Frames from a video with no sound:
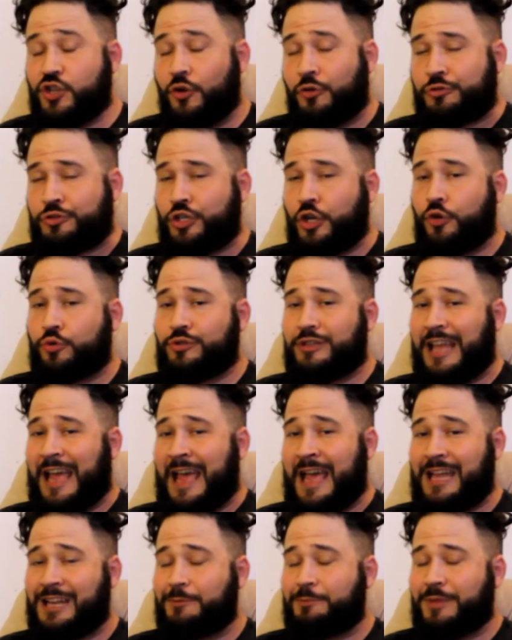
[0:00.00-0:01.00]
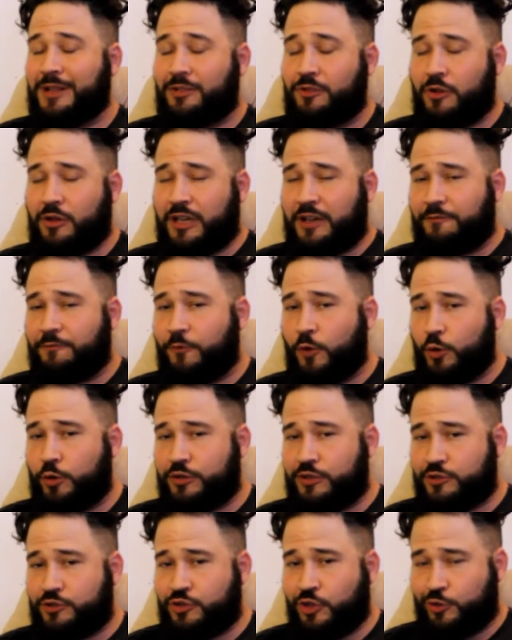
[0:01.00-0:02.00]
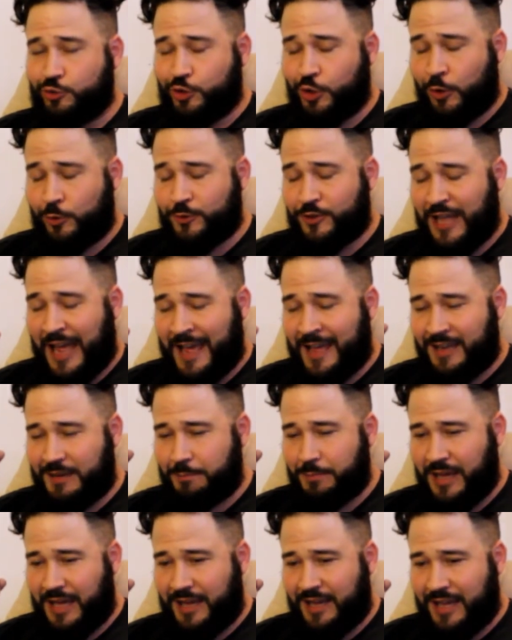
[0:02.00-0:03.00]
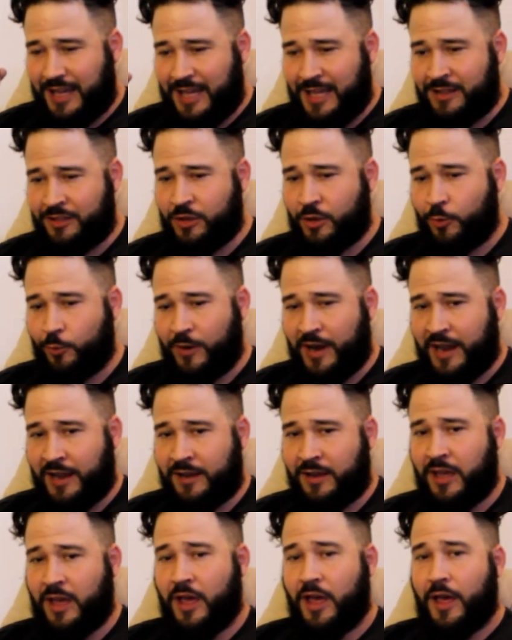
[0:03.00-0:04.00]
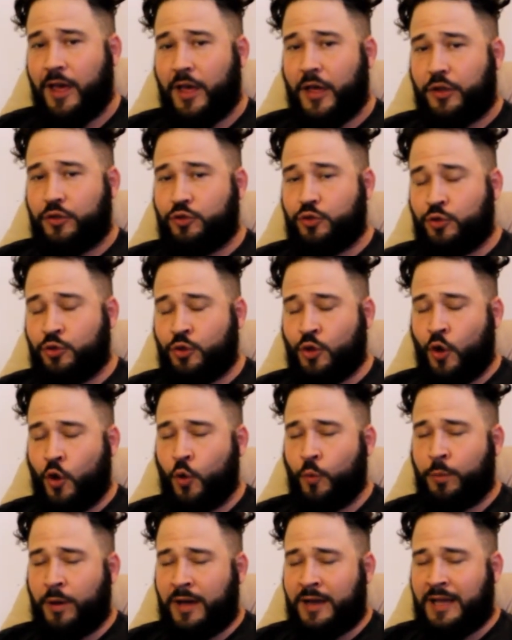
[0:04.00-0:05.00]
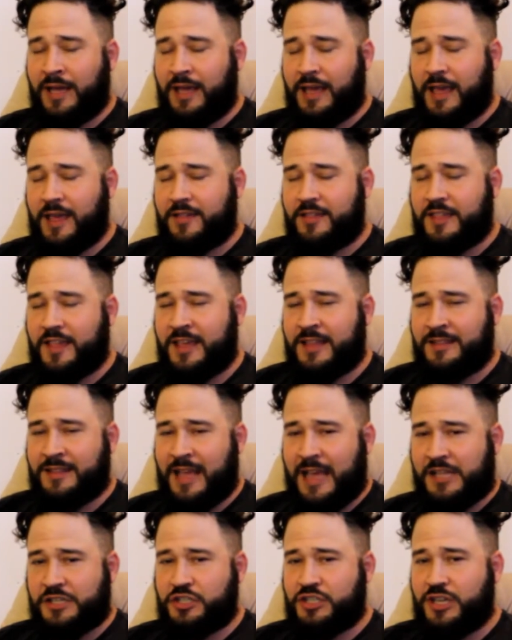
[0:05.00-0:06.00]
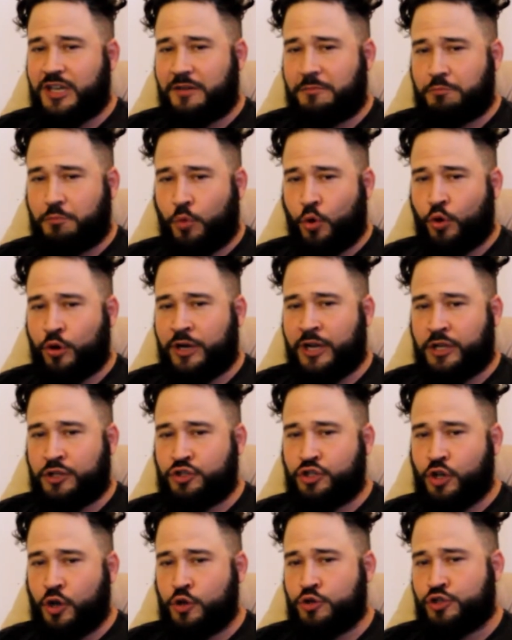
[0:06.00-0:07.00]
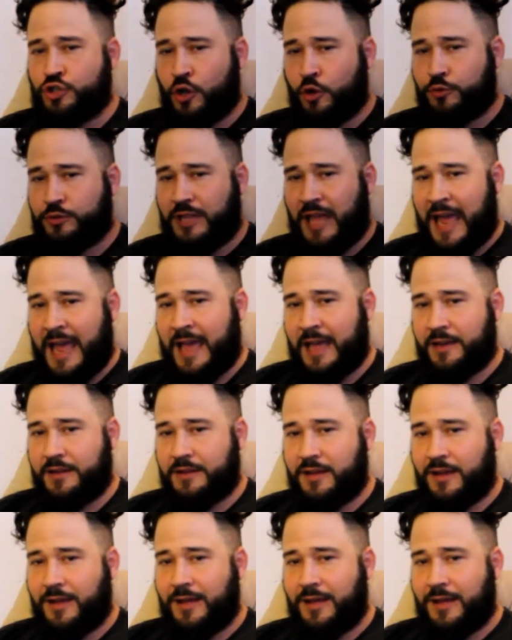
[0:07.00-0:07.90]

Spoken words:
JoJo Dan. Been looking forward to JoJo Dan being in the ring. Nobody is in that gym more than JoJo Dan.